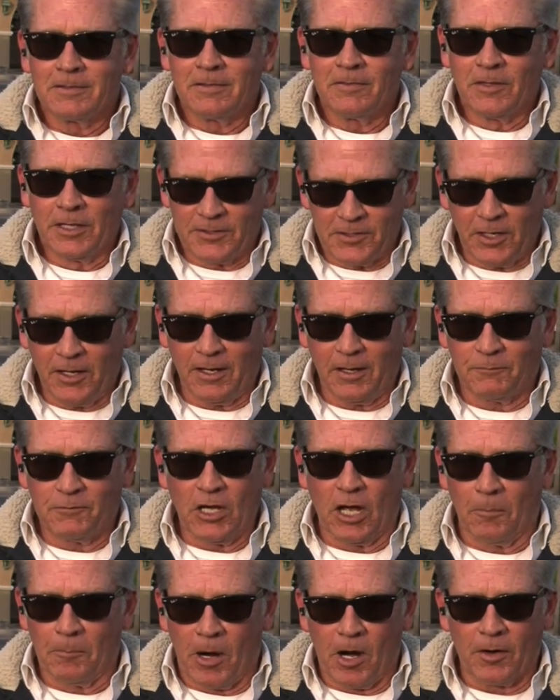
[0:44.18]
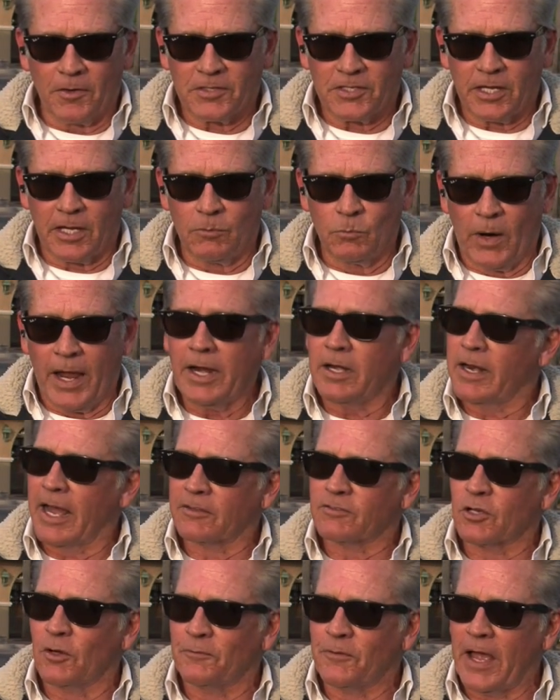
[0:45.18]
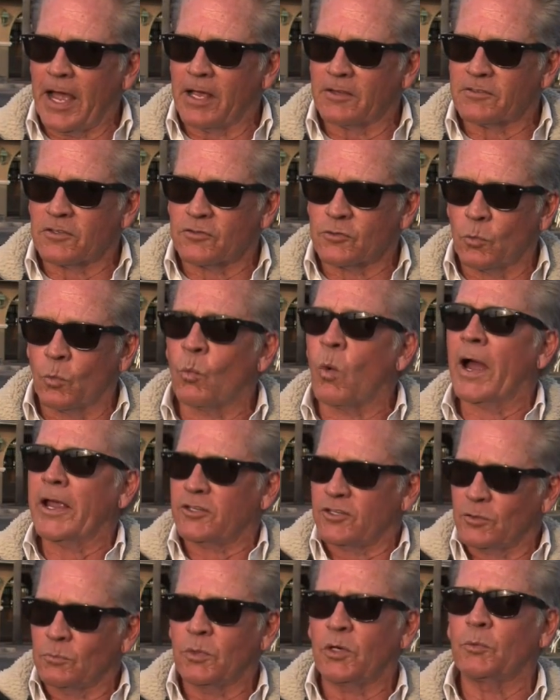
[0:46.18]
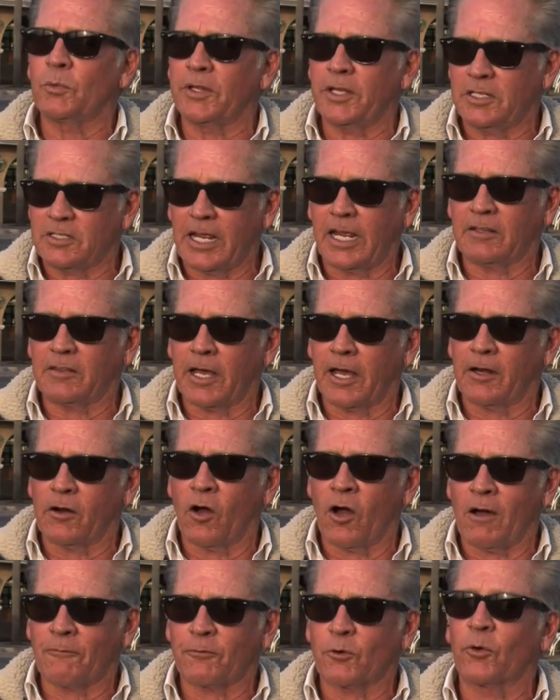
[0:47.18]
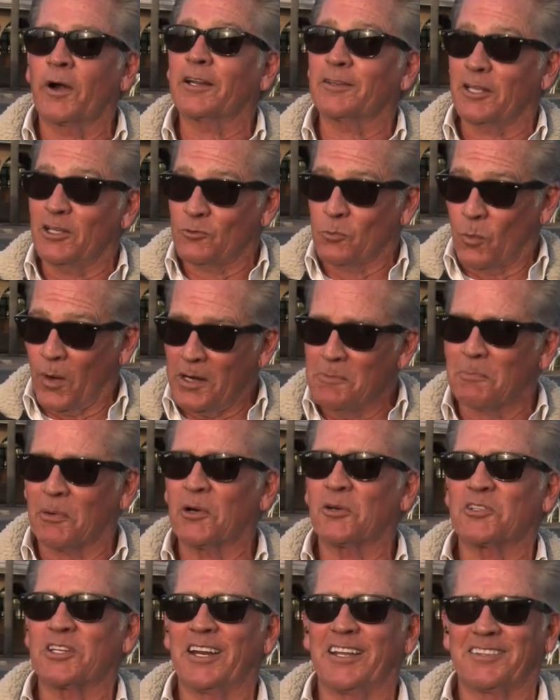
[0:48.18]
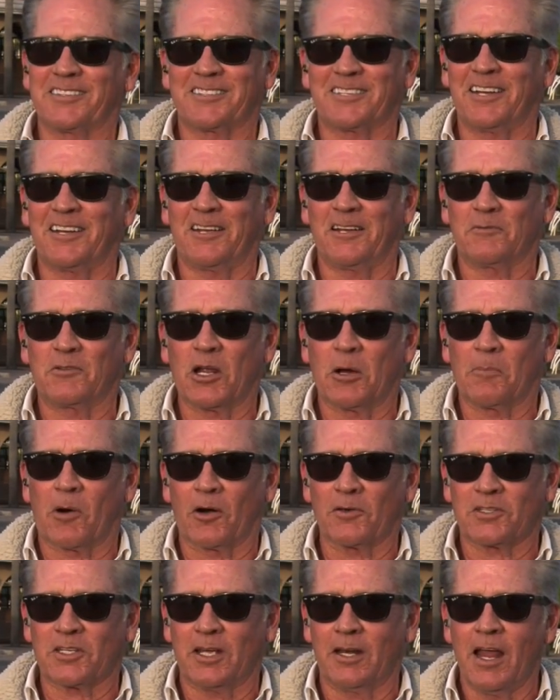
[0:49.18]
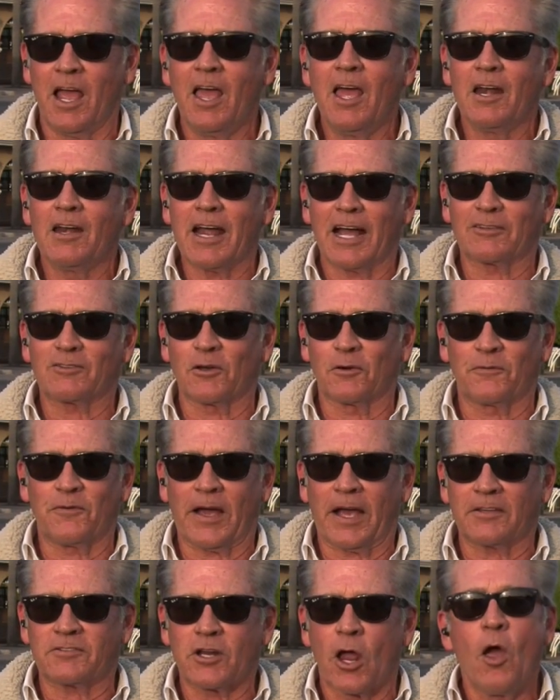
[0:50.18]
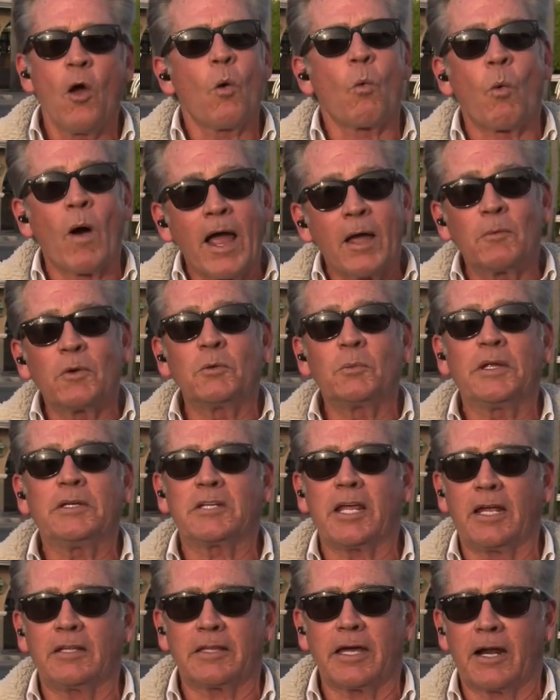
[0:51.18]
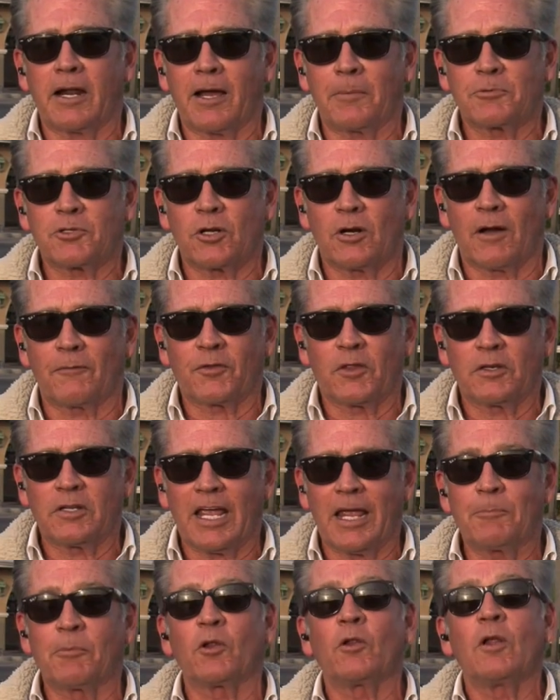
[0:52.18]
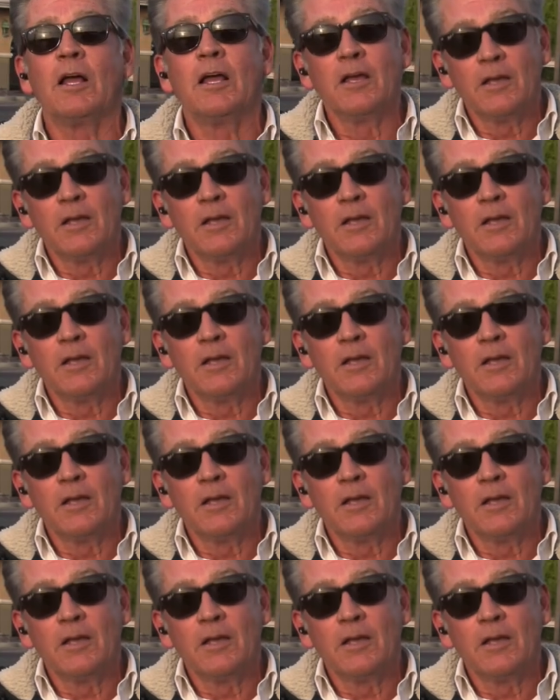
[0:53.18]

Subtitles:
the city of Del Mar said, wait, not so fast. Why should we really take that off? Or at least one person at the city of Del Mar said, not so fast. Why would we take that option off the table?